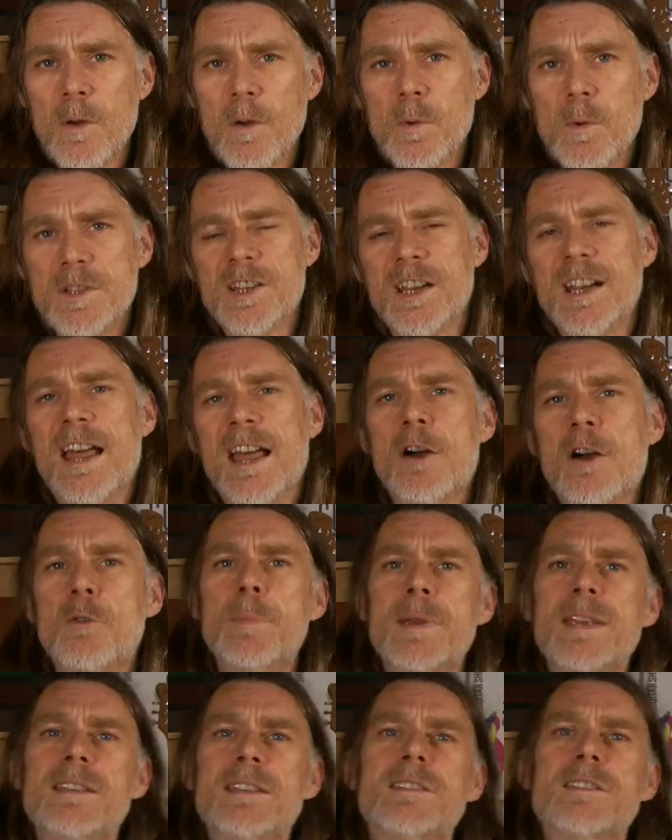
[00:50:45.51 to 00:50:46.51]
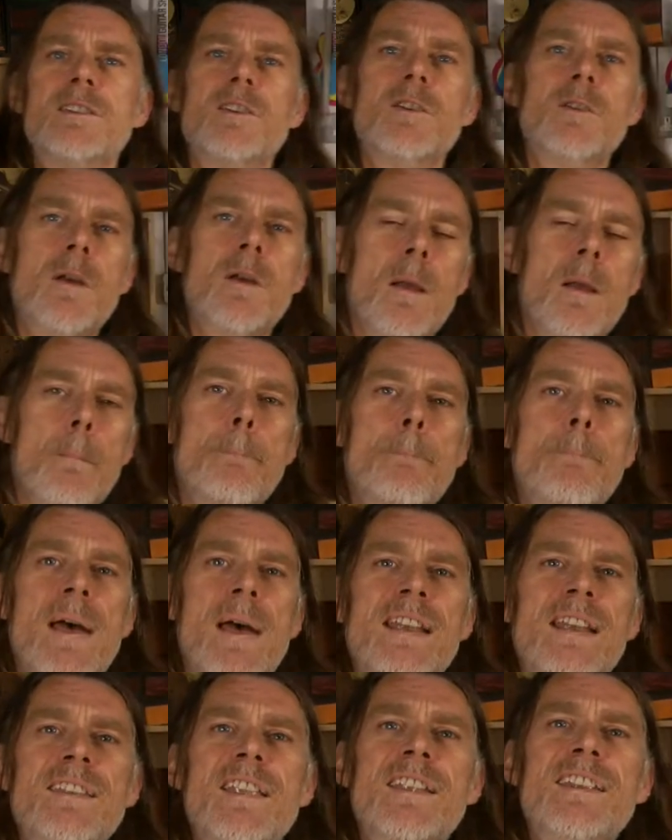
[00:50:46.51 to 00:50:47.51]
which allow me to
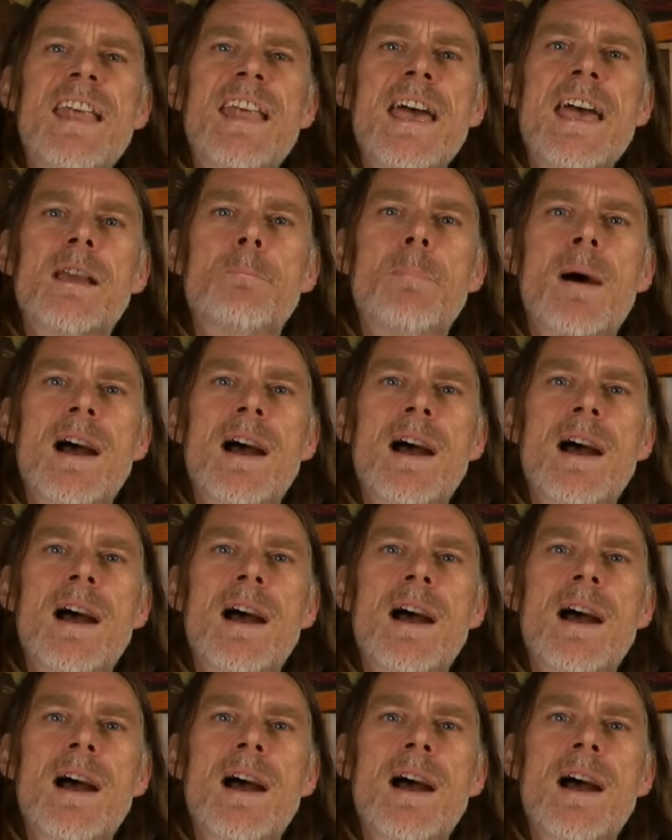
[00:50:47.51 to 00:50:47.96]
bend the neck